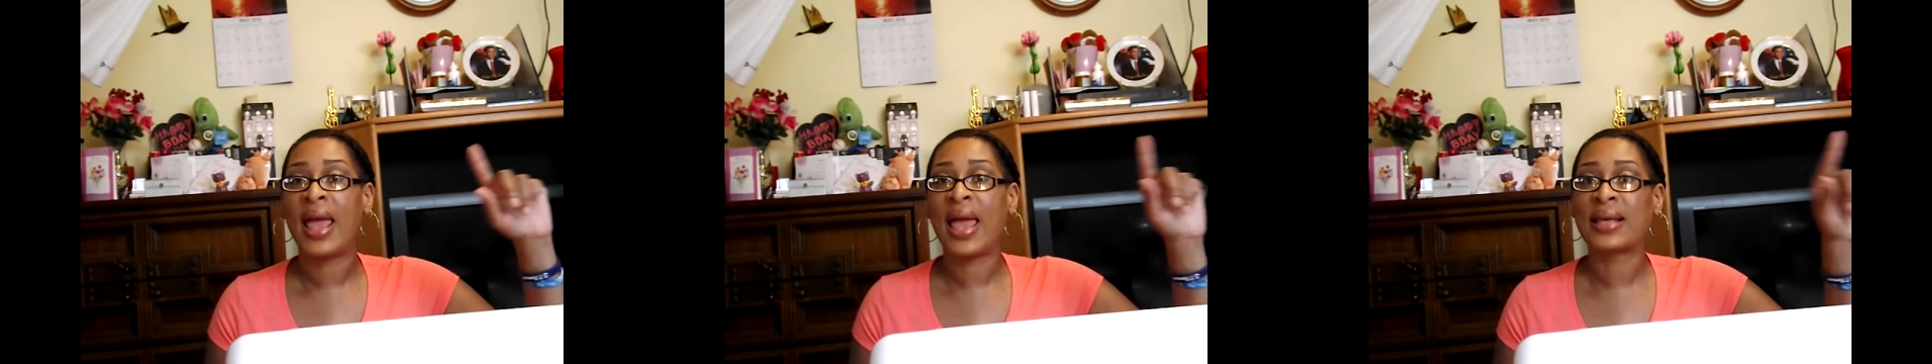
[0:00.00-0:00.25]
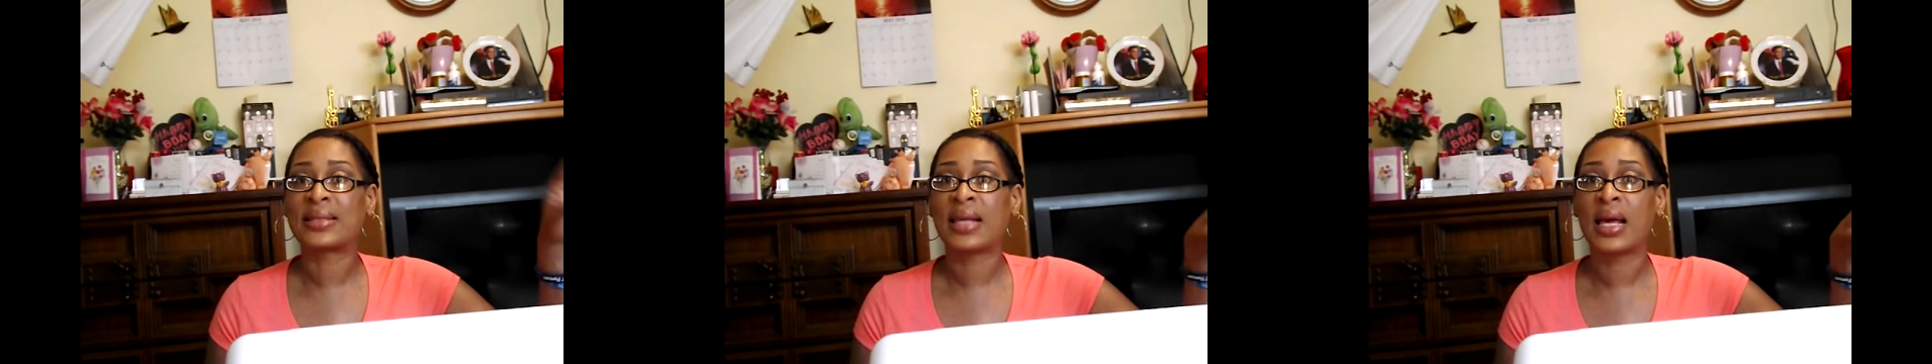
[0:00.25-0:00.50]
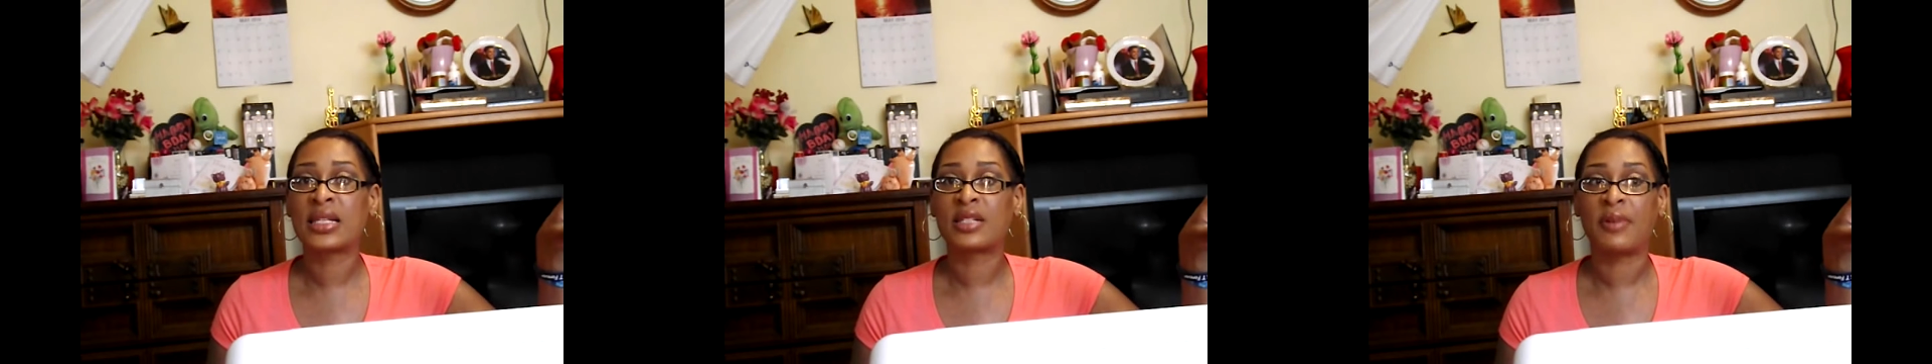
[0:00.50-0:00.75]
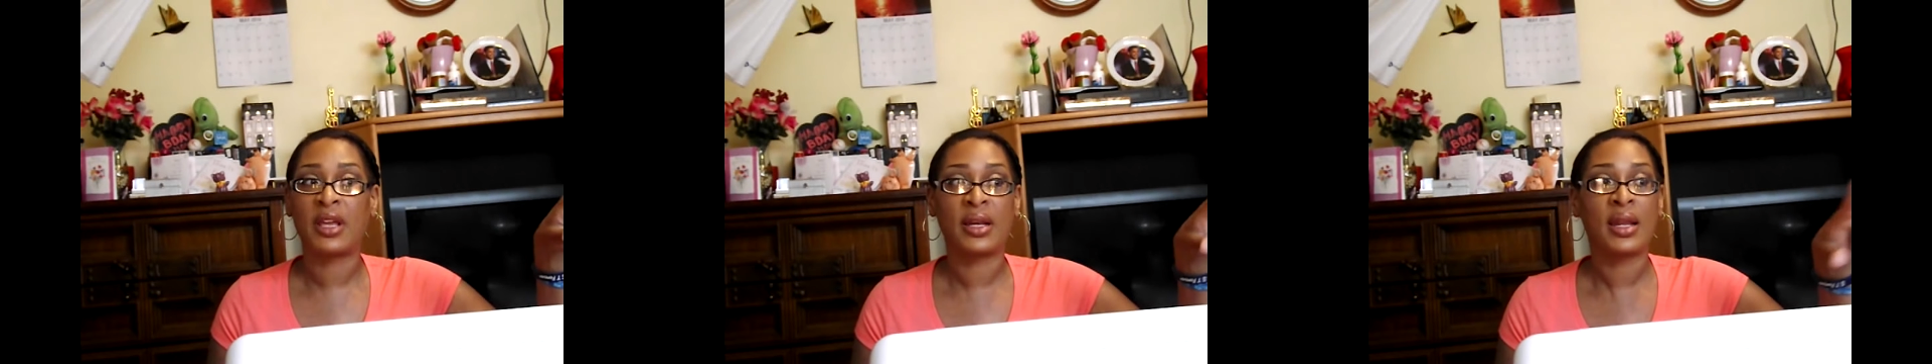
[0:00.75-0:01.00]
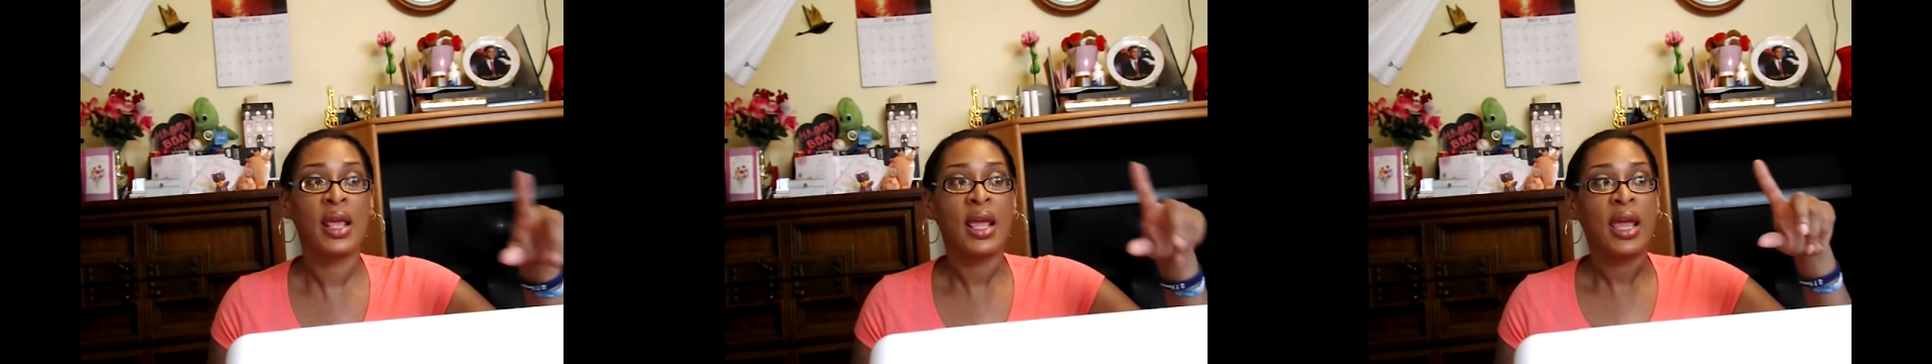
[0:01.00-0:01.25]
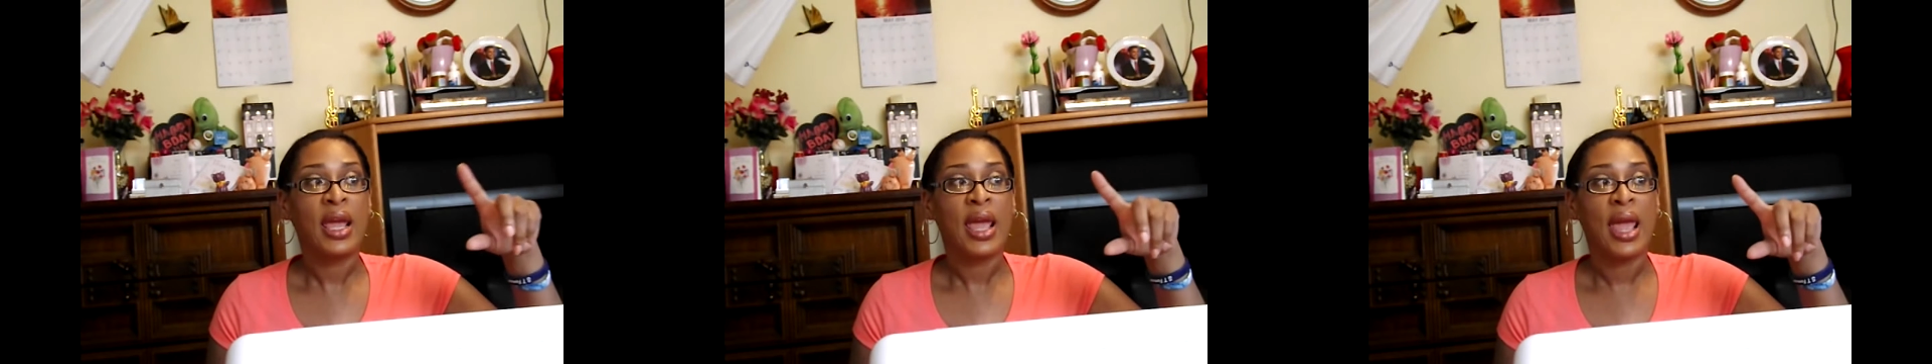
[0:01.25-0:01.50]
ex-husband,
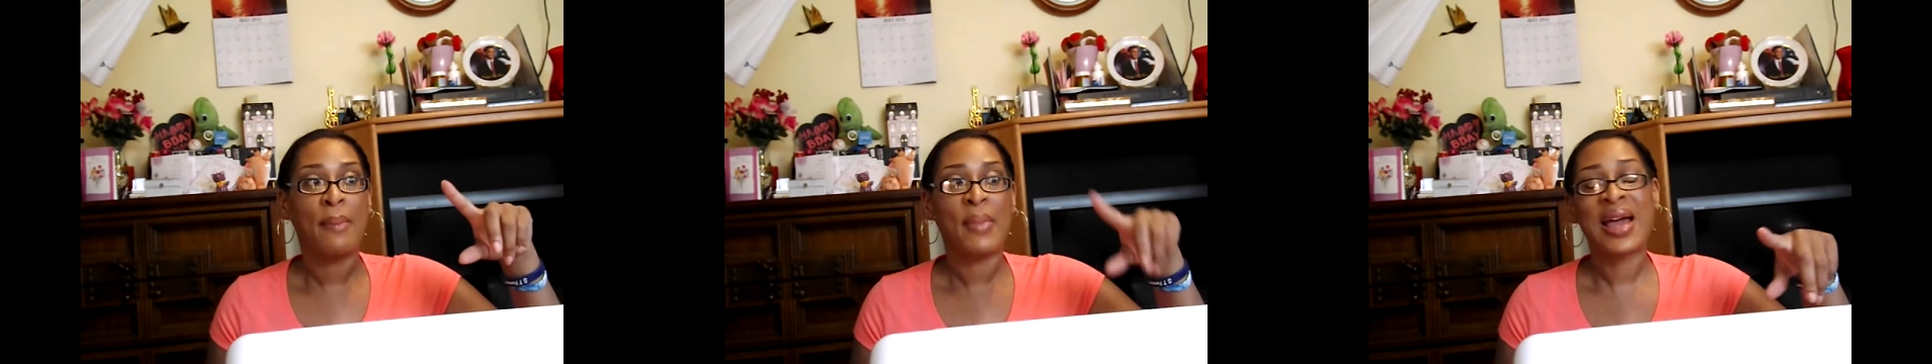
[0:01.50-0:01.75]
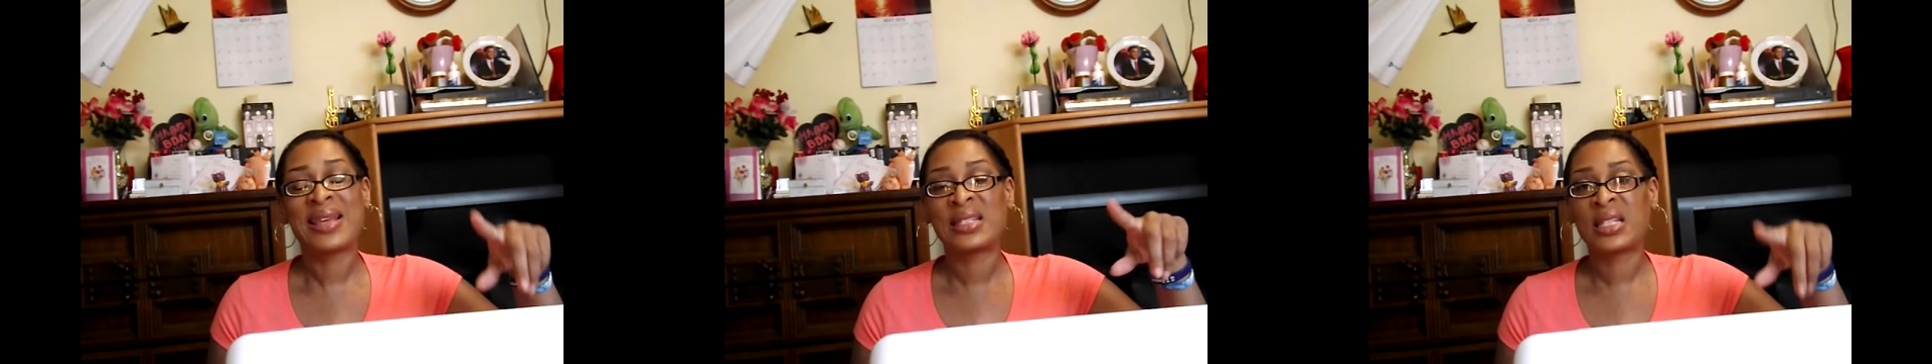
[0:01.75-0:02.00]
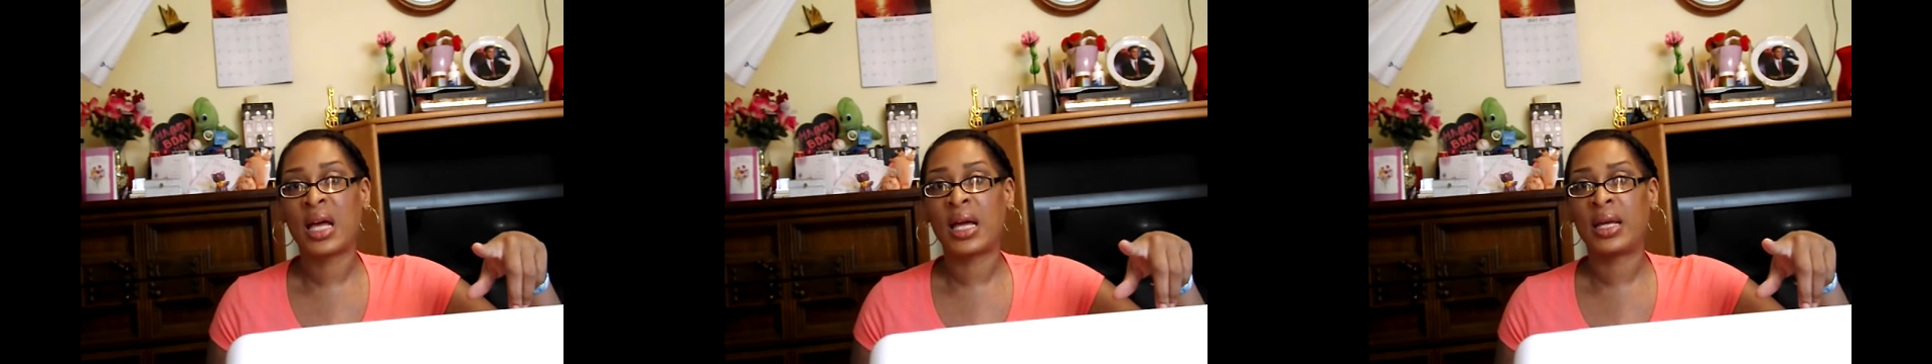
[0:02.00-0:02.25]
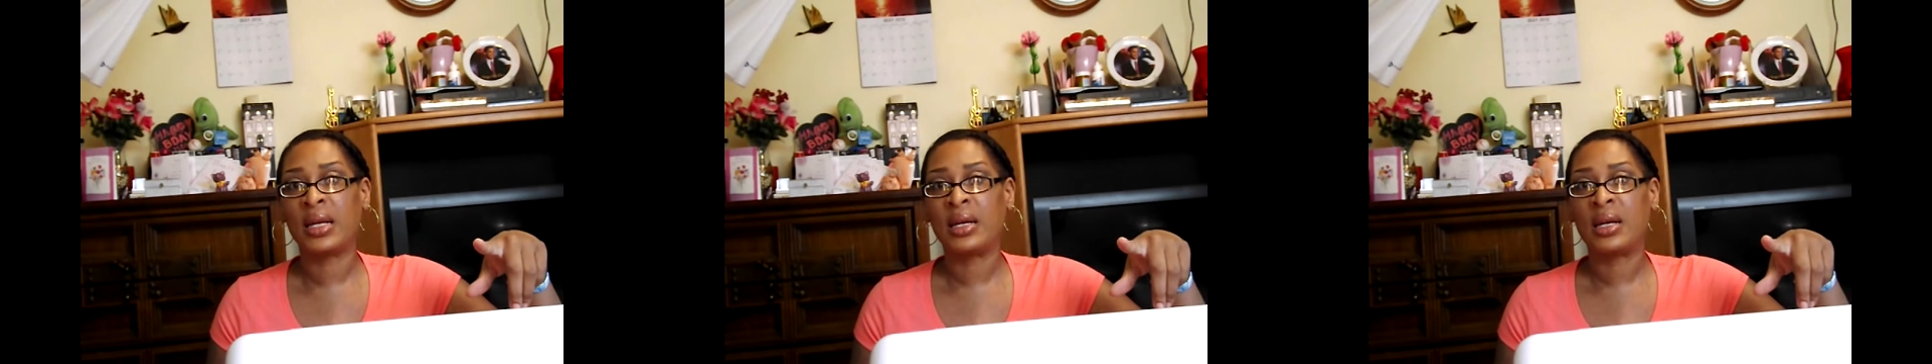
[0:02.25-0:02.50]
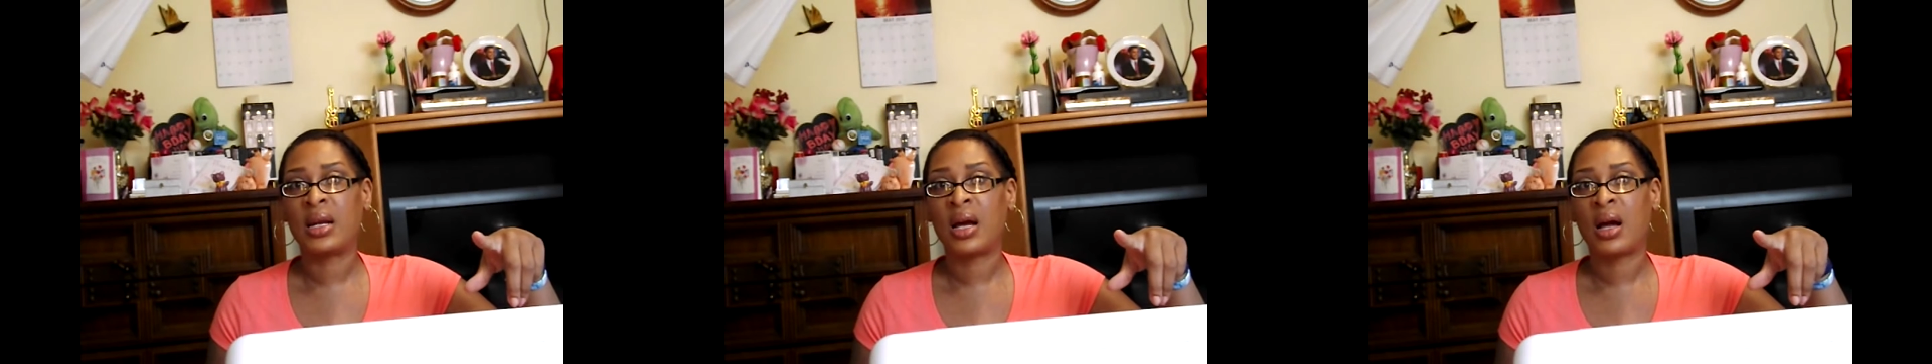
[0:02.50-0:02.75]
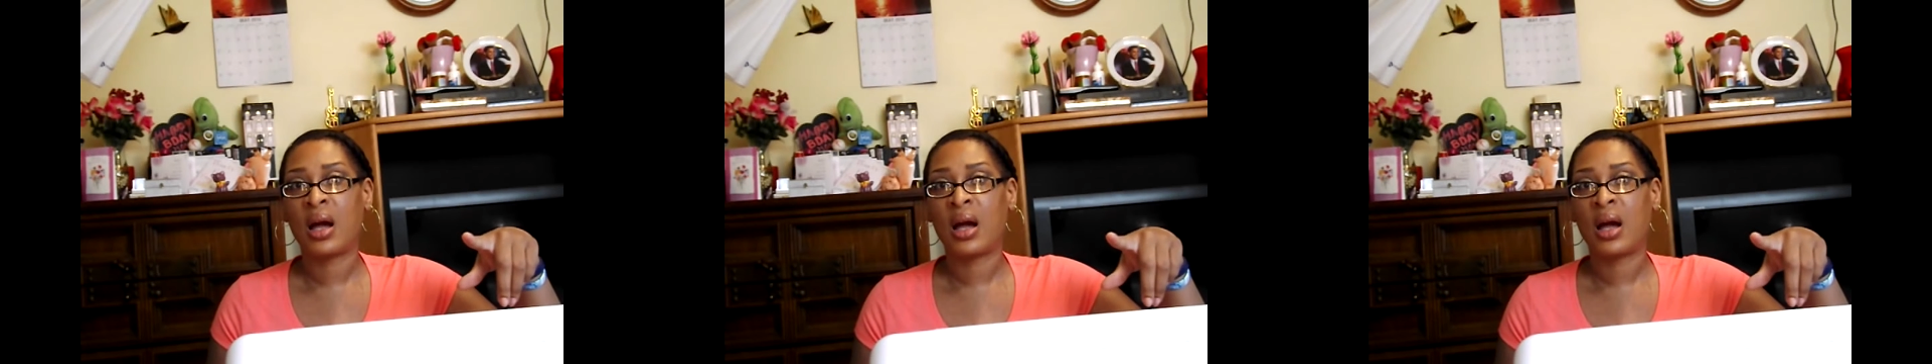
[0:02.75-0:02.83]
and my son